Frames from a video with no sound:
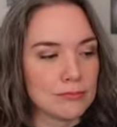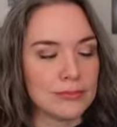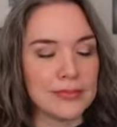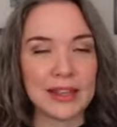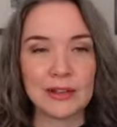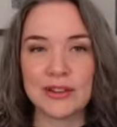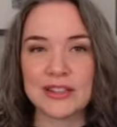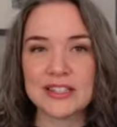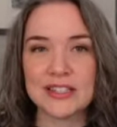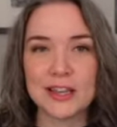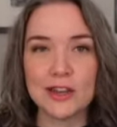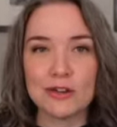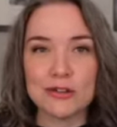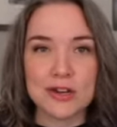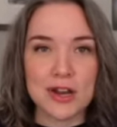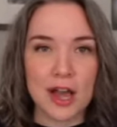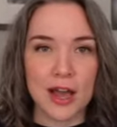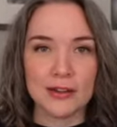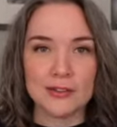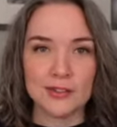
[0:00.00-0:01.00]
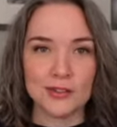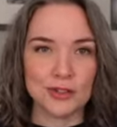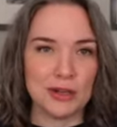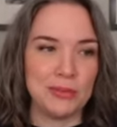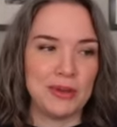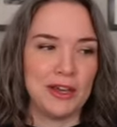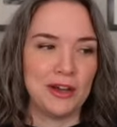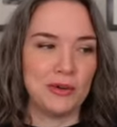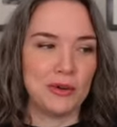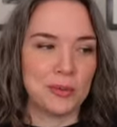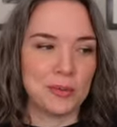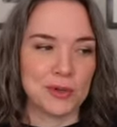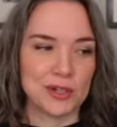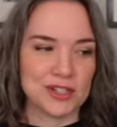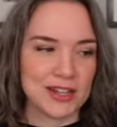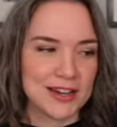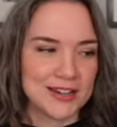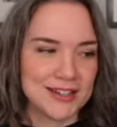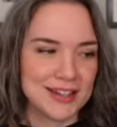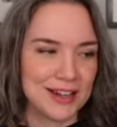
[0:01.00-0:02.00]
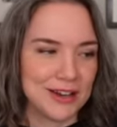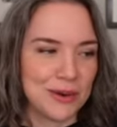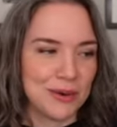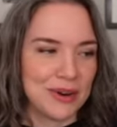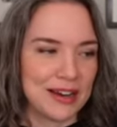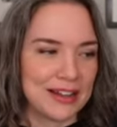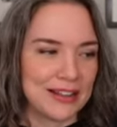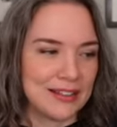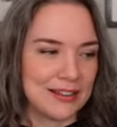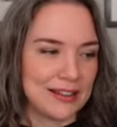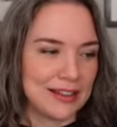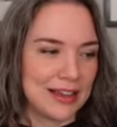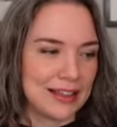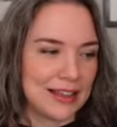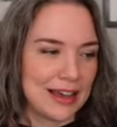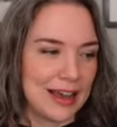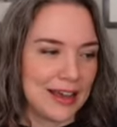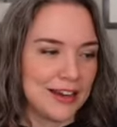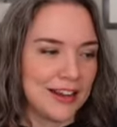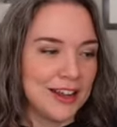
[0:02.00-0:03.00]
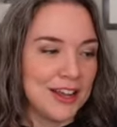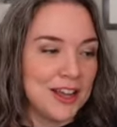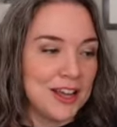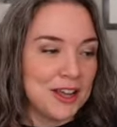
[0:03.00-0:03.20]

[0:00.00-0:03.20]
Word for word: Now, let's say you're not streaming or presenting or anything like that.